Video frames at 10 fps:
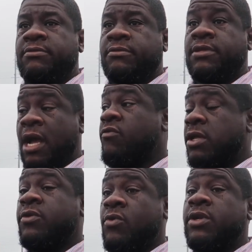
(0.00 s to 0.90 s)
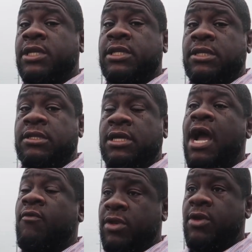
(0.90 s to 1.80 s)
I really wanted it.
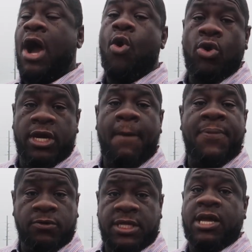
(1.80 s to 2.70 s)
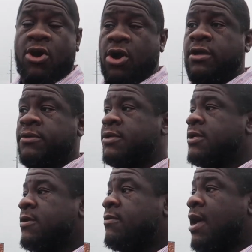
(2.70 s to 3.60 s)
I really, I ordered. I built that car,
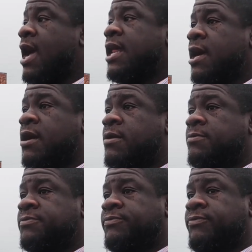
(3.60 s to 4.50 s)
and um.